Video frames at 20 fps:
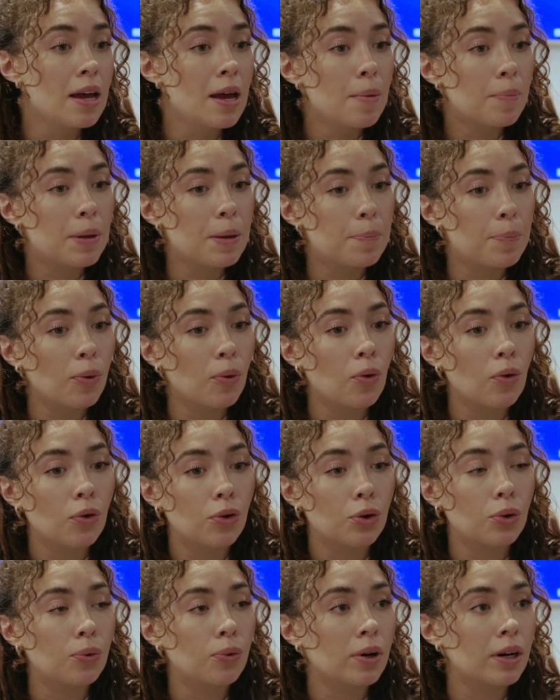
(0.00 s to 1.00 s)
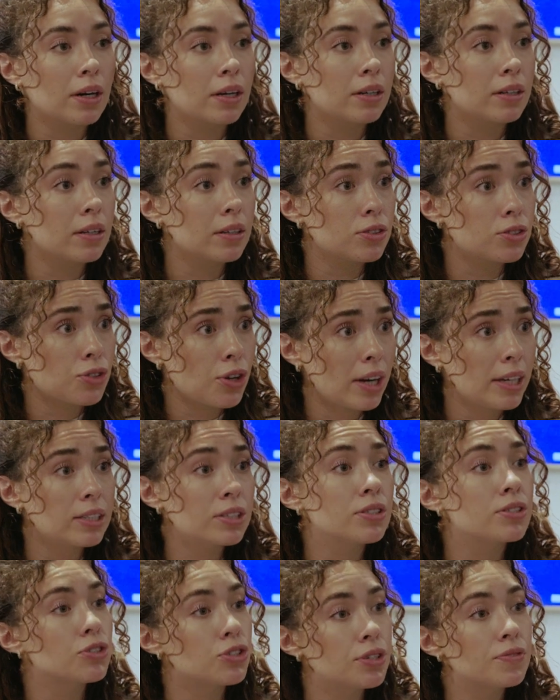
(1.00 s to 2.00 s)
people who are trying
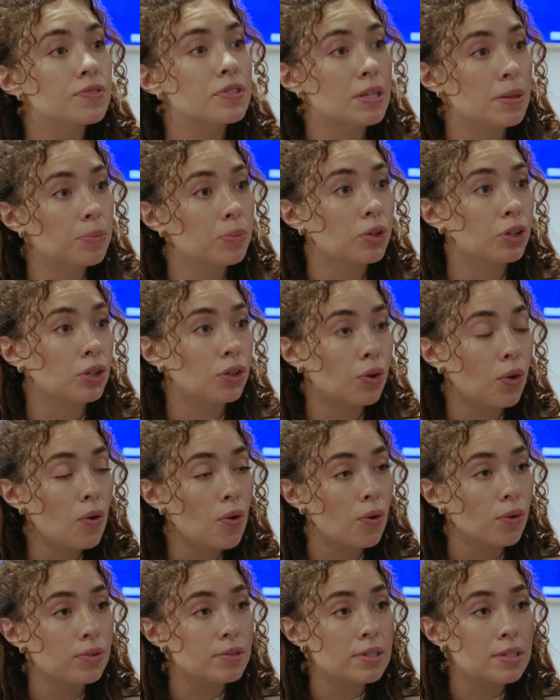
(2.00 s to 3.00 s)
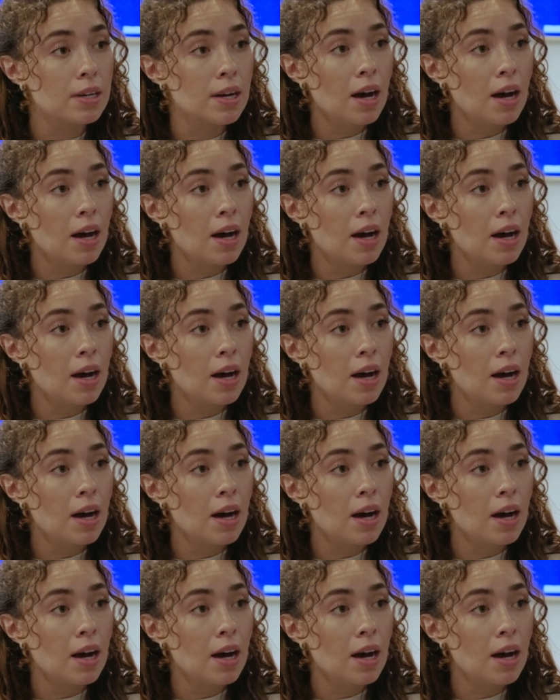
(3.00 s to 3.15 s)
to achieve similar goals,